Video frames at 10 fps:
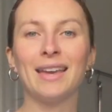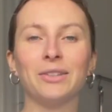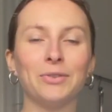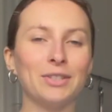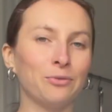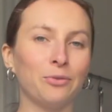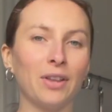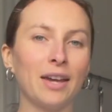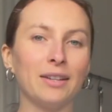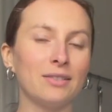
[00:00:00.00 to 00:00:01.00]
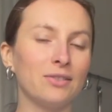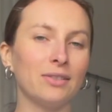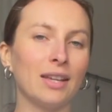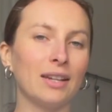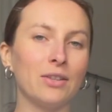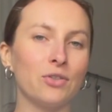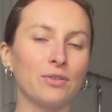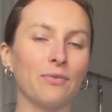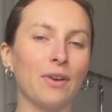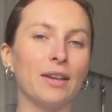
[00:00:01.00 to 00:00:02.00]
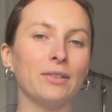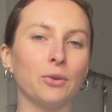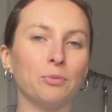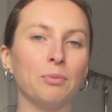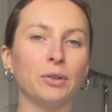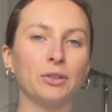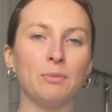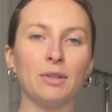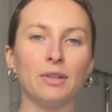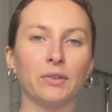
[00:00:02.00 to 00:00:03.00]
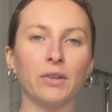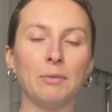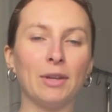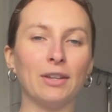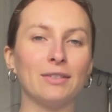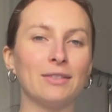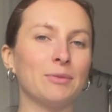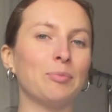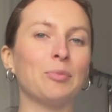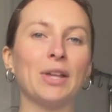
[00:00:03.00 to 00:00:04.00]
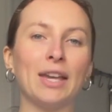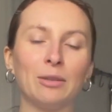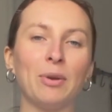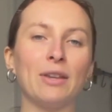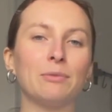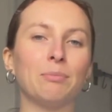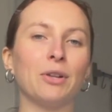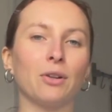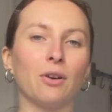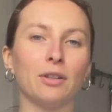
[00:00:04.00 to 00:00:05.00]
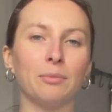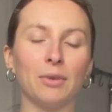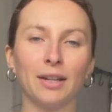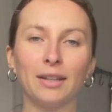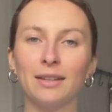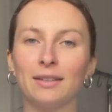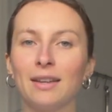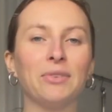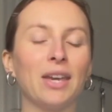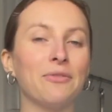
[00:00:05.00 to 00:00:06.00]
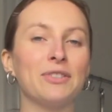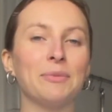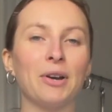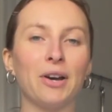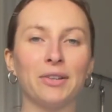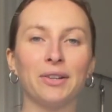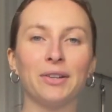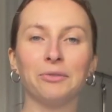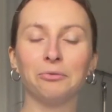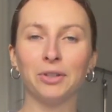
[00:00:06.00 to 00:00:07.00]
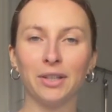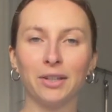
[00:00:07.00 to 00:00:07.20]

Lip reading: and the reason for that is that I just find oat milk to be the creamiest plant-based milk on the market. If you have some other really